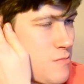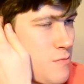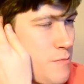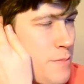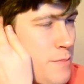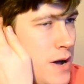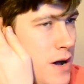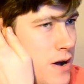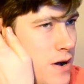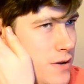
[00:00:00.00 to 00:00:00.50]

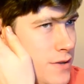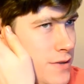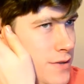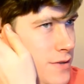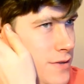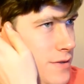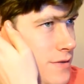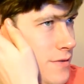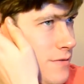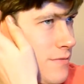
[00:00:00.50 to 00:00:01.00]

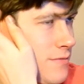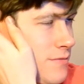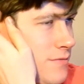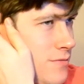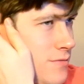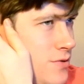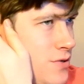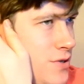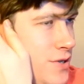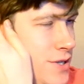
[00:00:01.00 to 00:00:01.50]
parts,
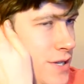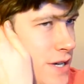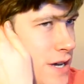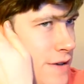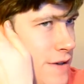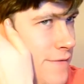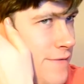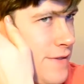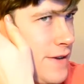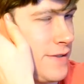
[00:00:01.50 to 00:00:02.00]
should I
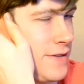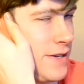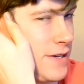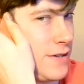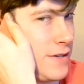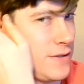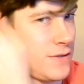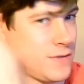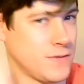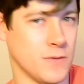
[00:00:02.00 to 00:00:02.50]
say,
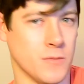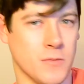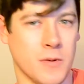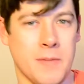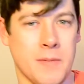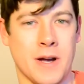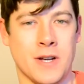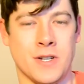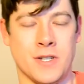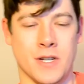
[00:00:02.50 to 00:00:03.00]
fittings for my
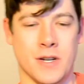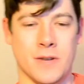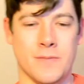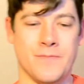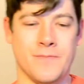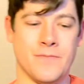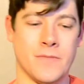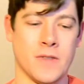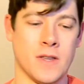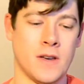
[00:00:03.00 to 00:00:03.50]
mash tun.
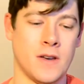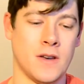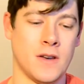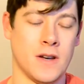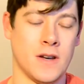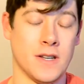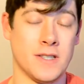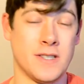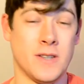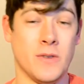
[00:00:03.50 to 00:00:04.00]

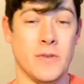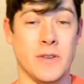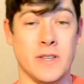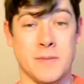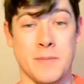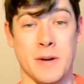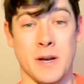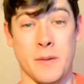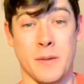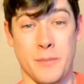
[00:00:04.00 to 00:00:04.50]
I still need to
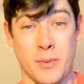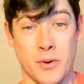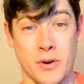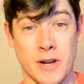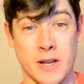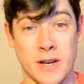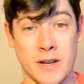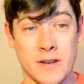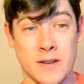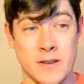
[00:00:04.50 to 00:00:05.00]
make a
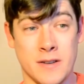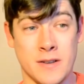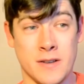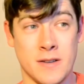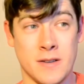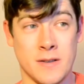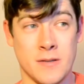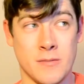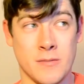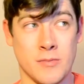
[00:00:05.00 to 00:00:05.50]
boiler,
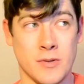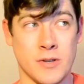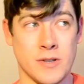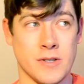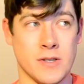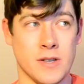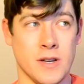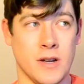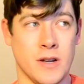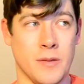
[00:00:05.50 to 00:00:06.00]
because
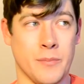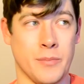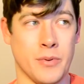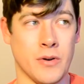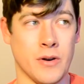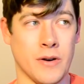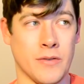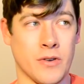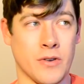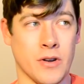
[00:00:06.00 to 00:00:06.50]
the only
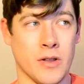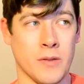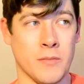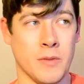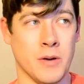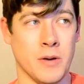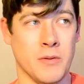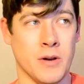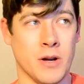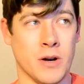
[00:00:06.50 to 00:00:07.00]
boiler I've got at the
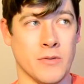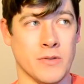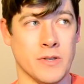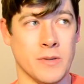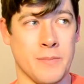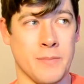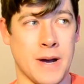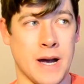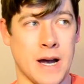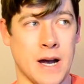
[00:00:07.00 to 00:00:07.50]
moment holds
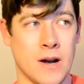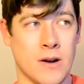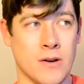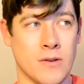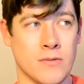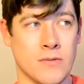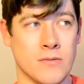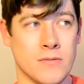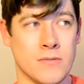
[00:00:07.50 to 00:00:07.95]
about